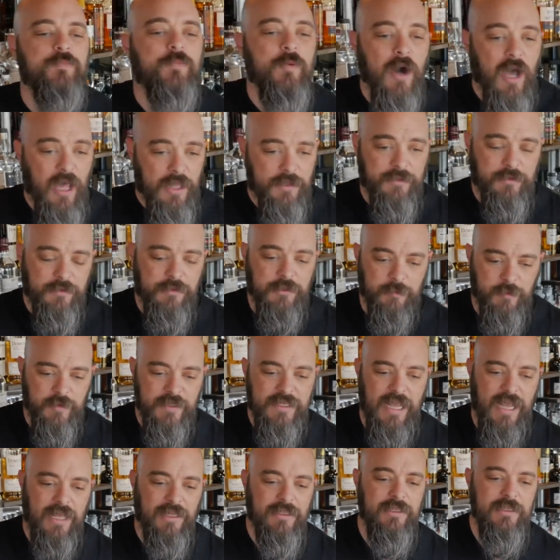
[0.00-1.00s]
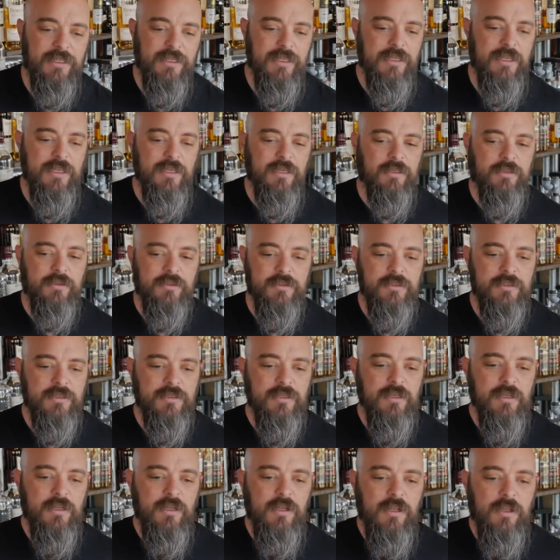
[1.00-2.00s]
but the reality is,
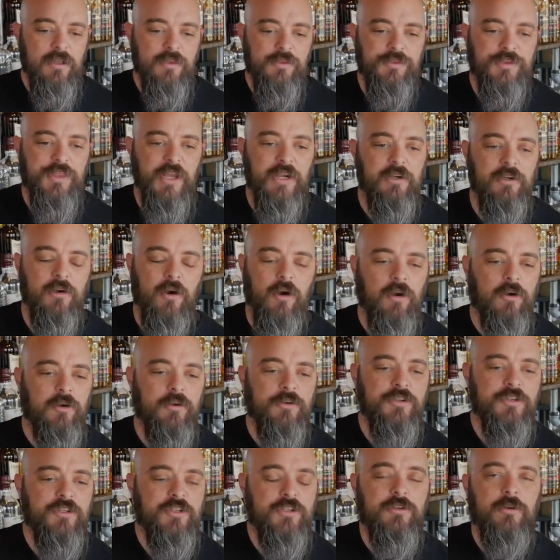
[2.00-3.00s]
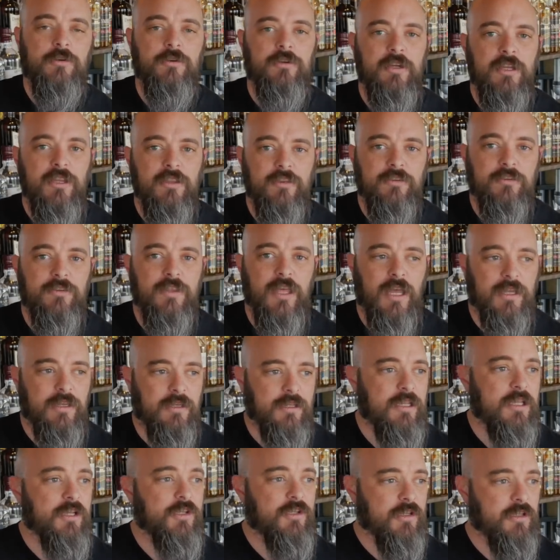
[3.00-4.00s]
there are stories that
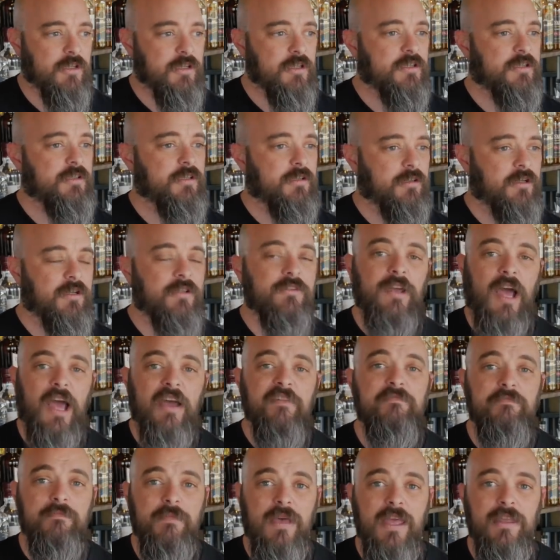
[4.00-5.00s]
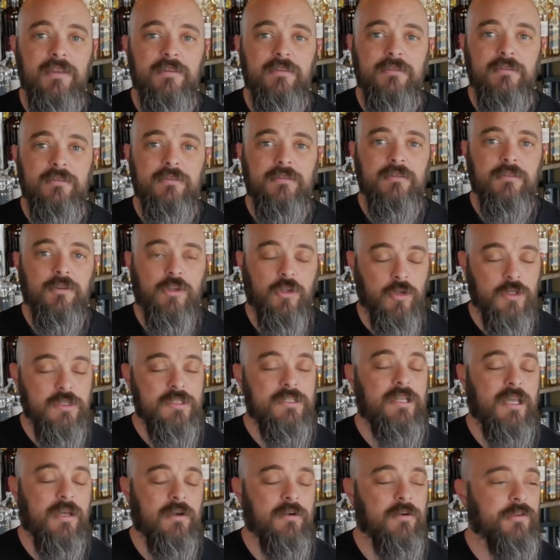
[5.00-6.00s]
each of the distilleries I've met could
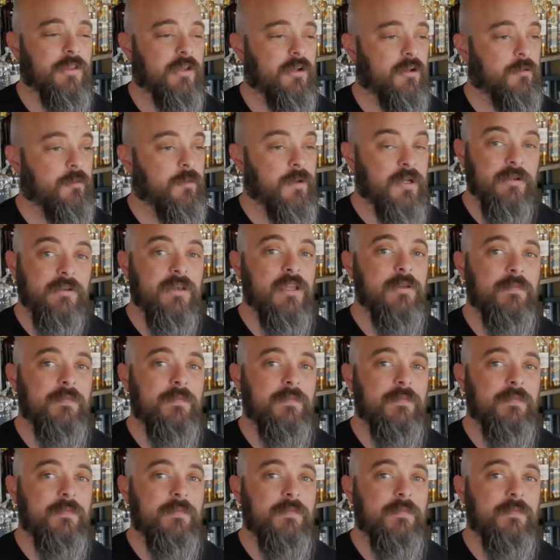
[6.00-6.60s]
tell that are really